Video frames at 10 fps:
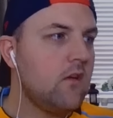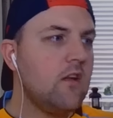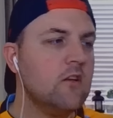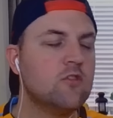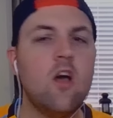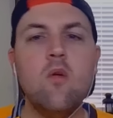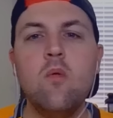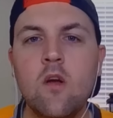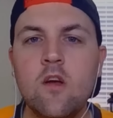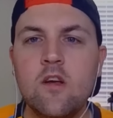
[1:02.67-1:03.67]
So
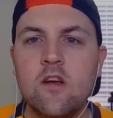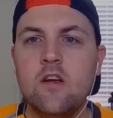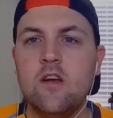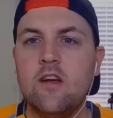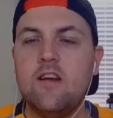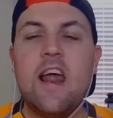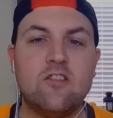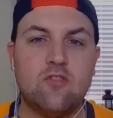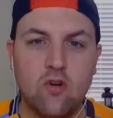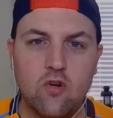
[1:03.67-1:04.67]
let's
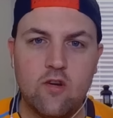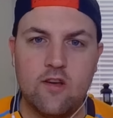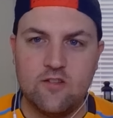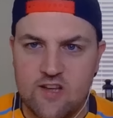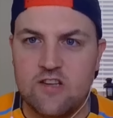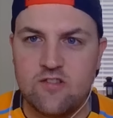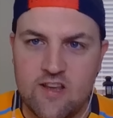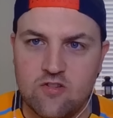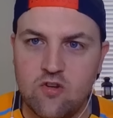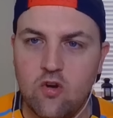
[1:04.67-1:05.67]
talk
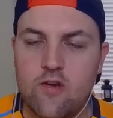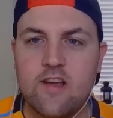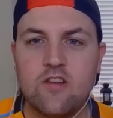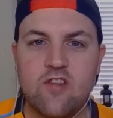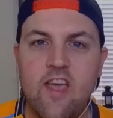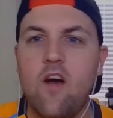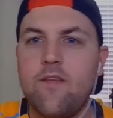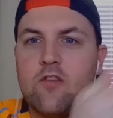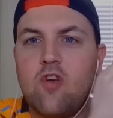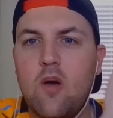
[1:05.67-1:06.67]
CC store. You can see it on
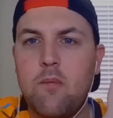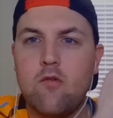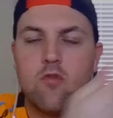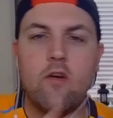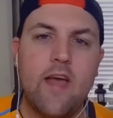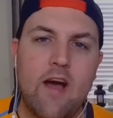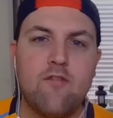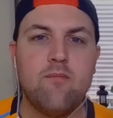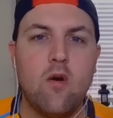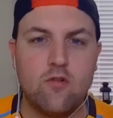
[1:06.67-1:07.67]
the top right of
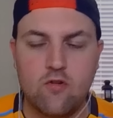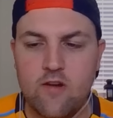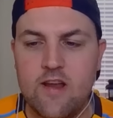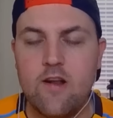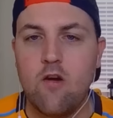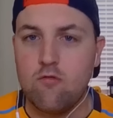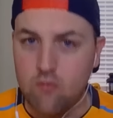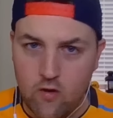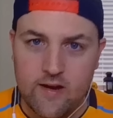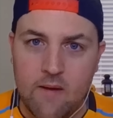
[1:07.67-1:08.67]
my screen
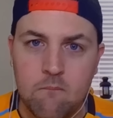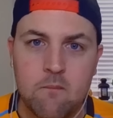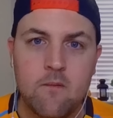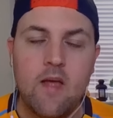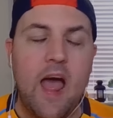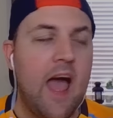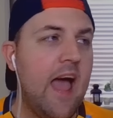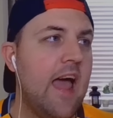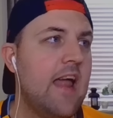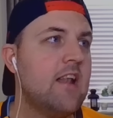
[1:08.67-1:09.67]
right now.
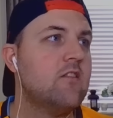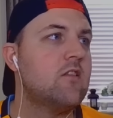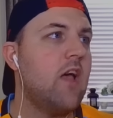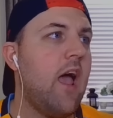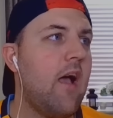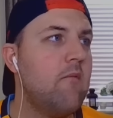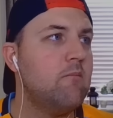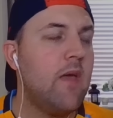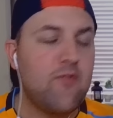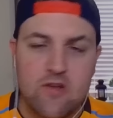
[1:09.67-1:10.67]
And
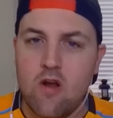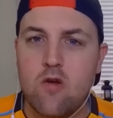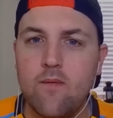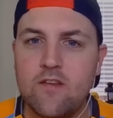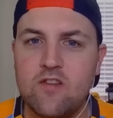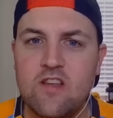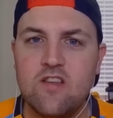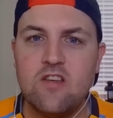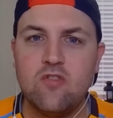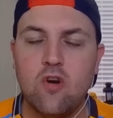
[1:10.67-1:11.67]
if you don't know what the
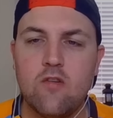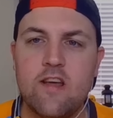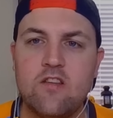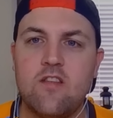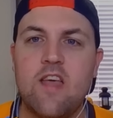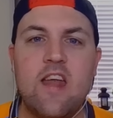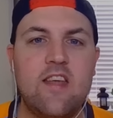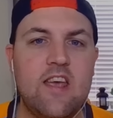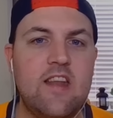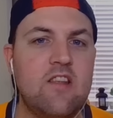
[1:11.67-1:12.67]
CC store is, then
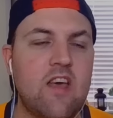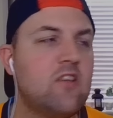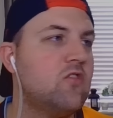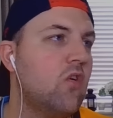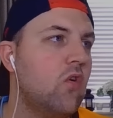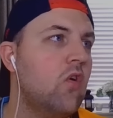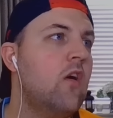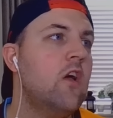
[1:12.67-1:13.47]
it is a store